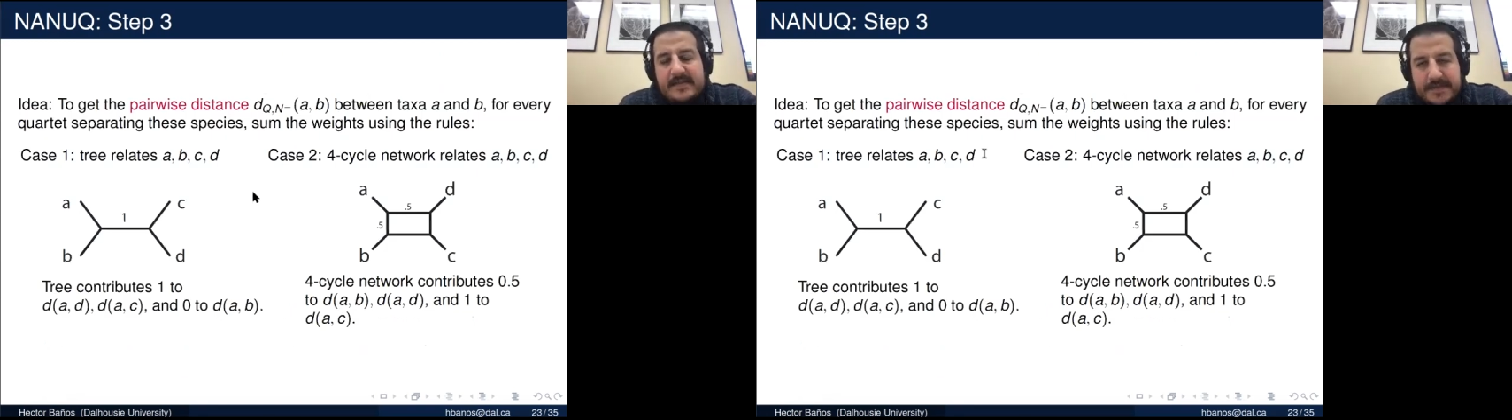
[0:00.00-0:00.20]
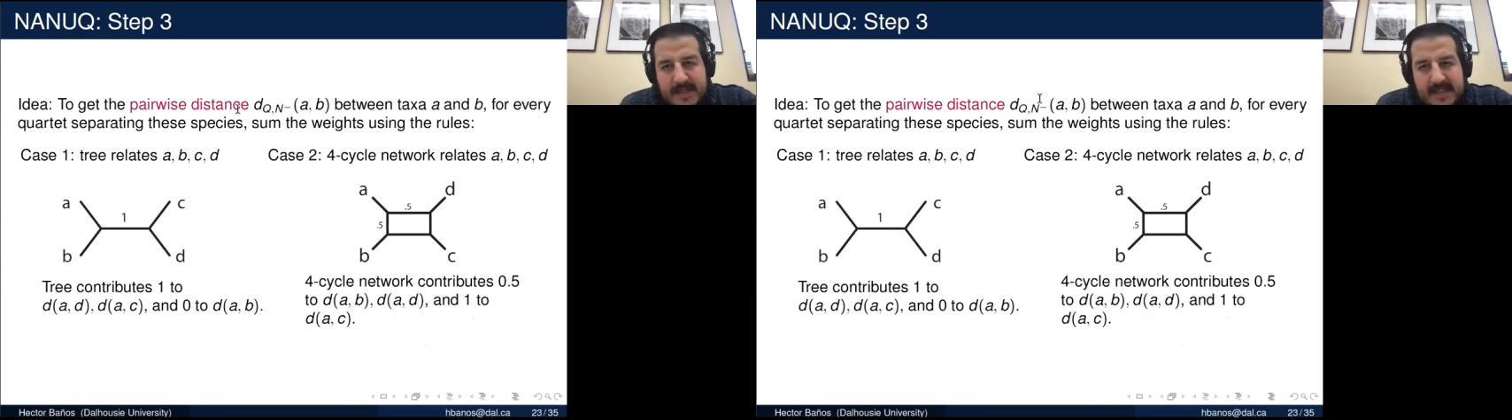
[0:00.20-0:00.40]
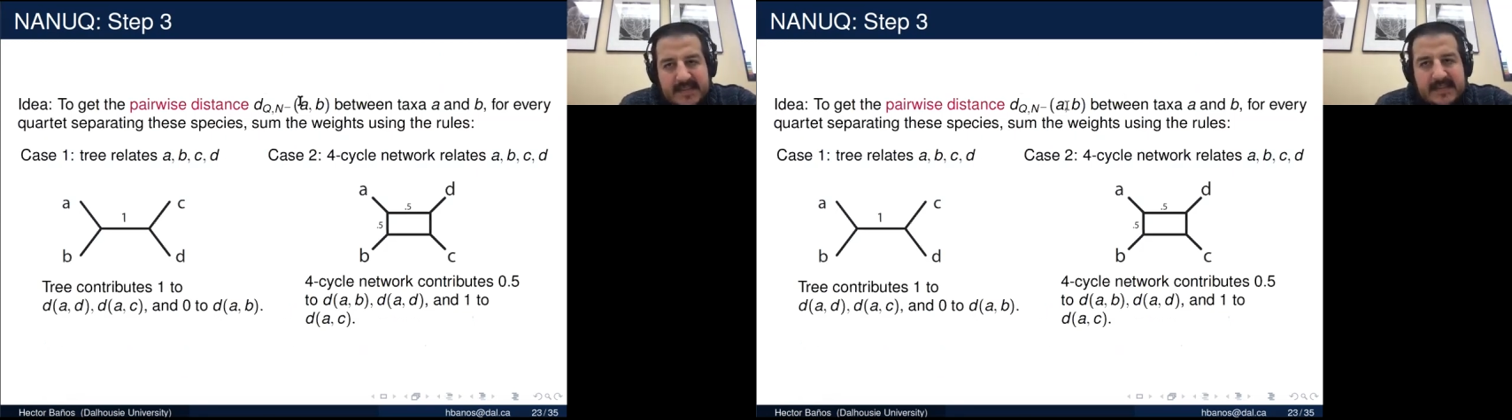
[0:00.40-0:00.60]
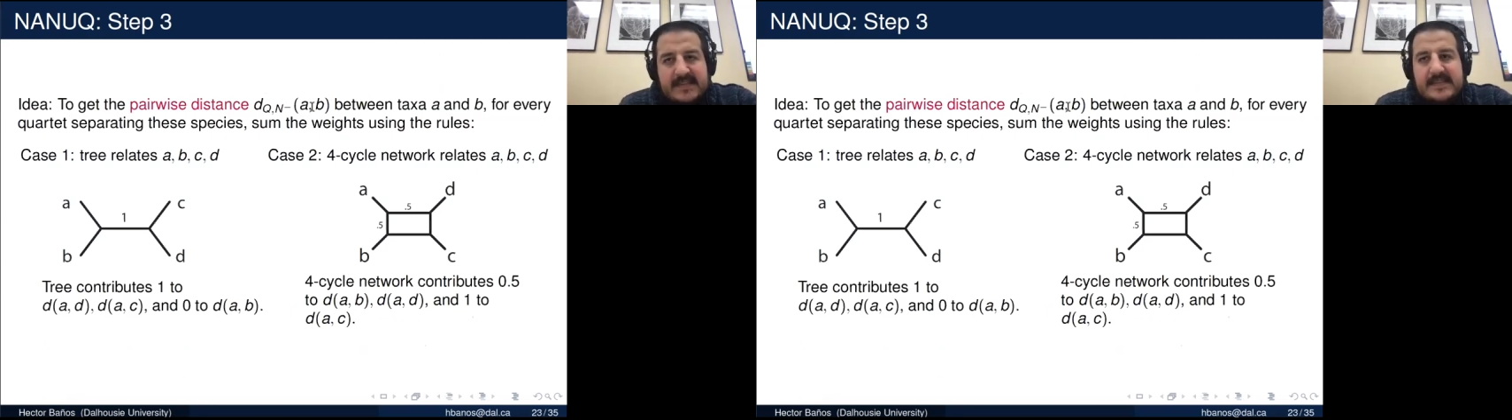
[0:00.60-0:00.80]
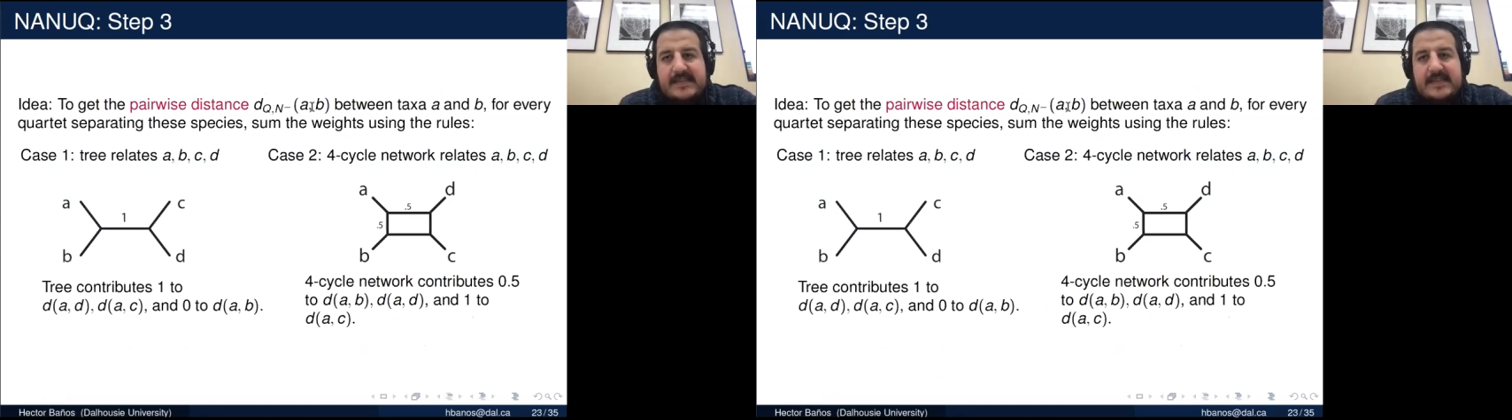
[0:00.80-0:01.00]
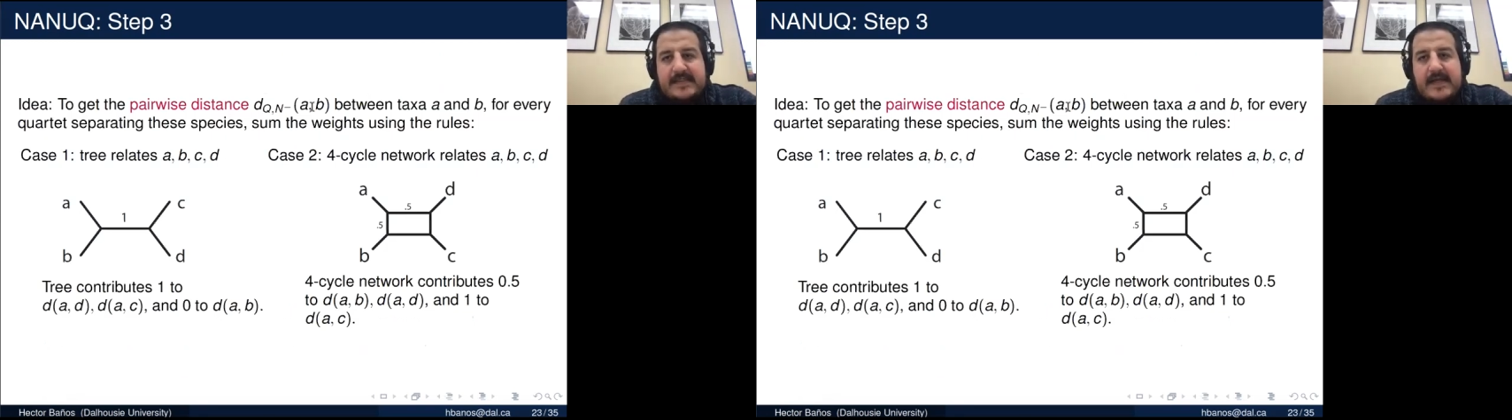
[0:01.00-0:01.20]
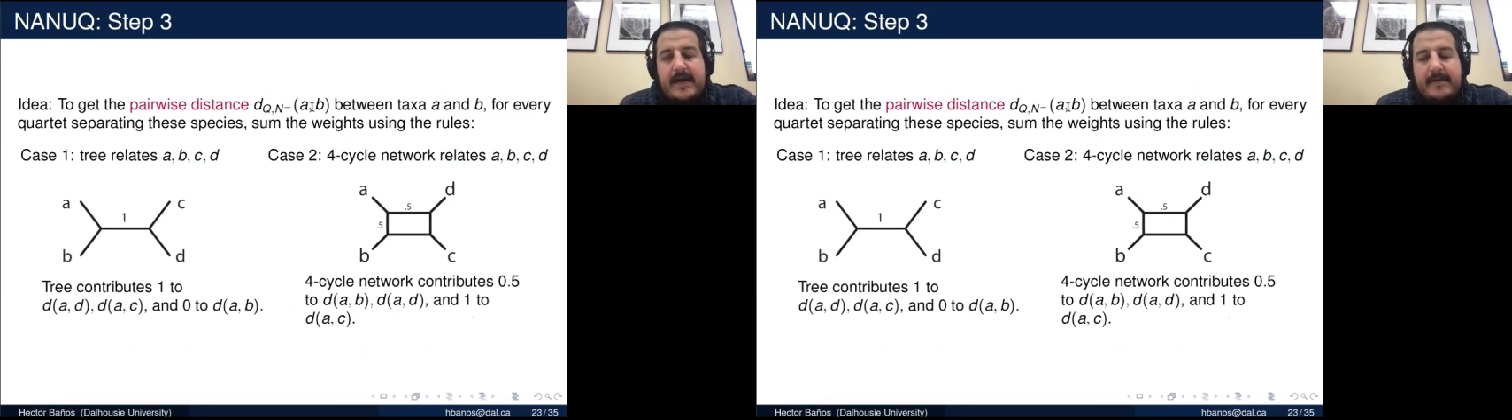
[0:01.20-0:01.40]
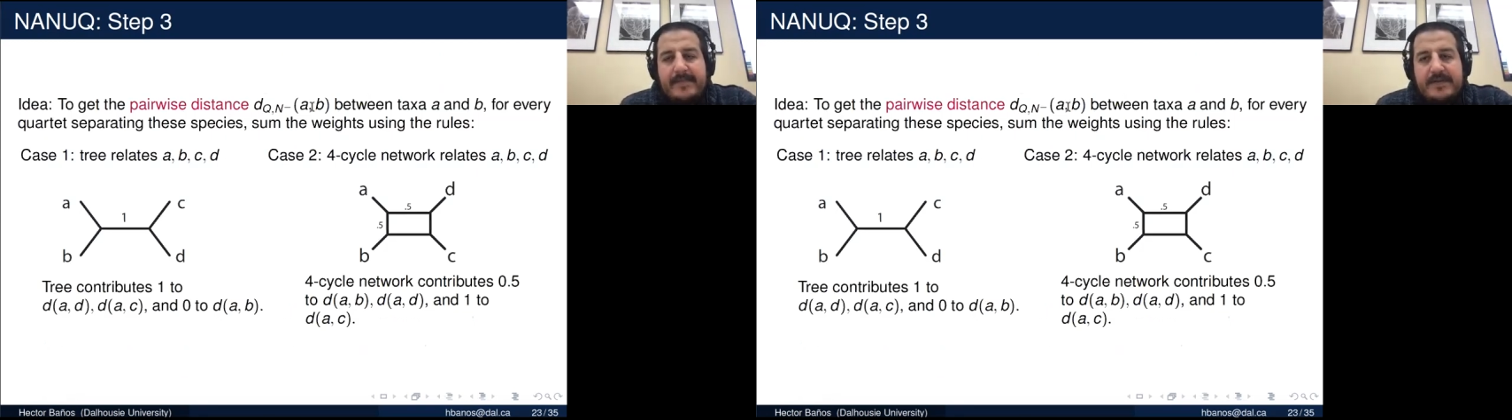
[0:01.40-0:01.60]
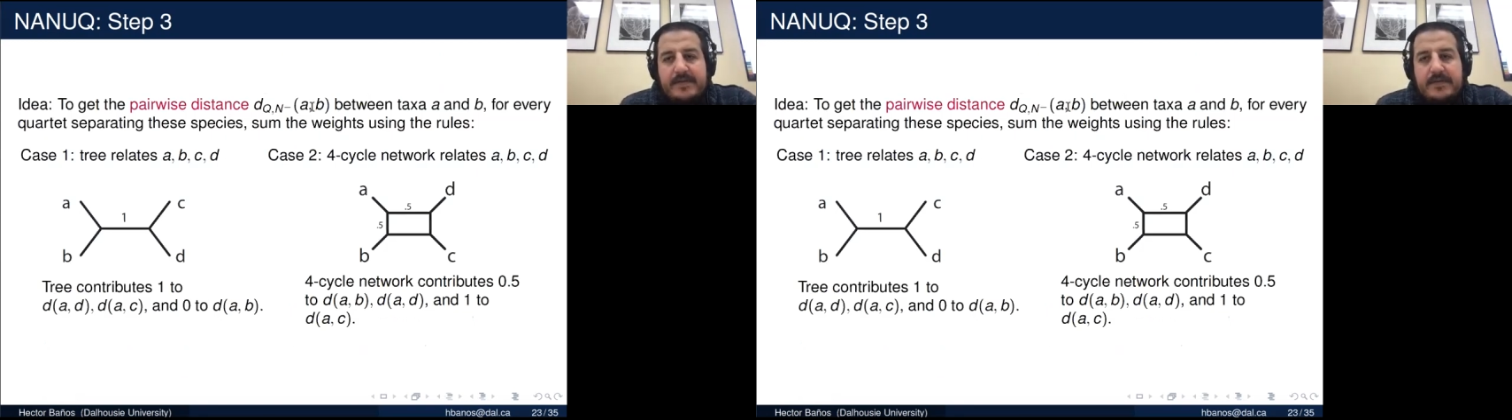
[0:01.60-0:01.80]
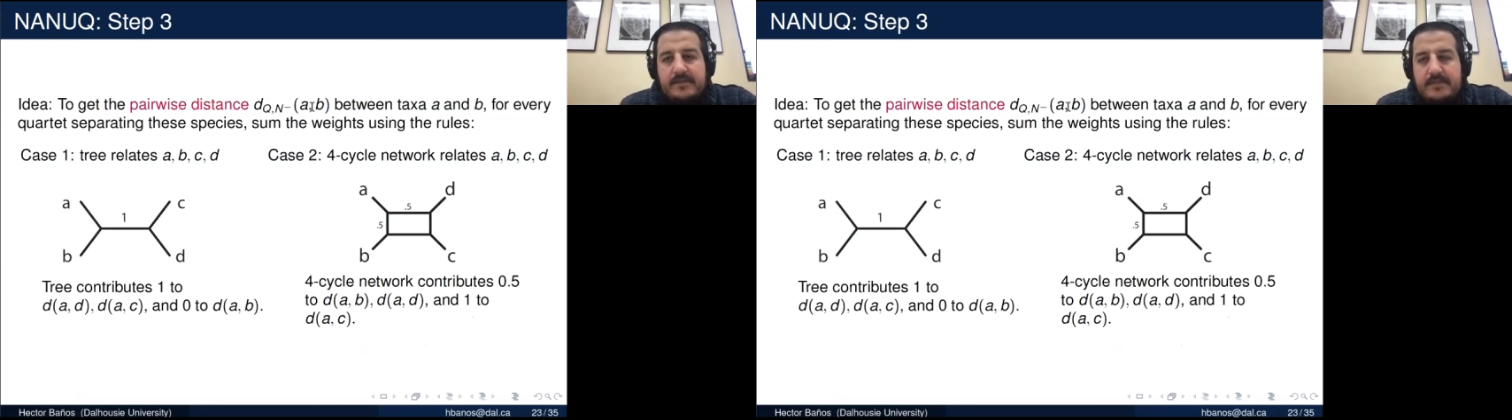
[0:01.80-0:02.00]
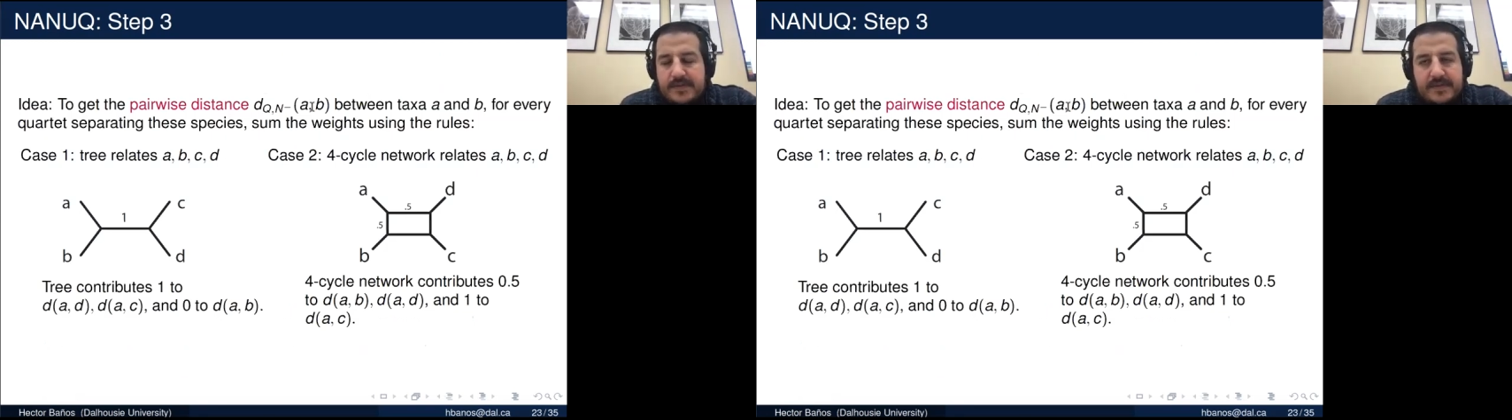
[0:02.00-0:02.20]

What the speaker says: to get the distance between 2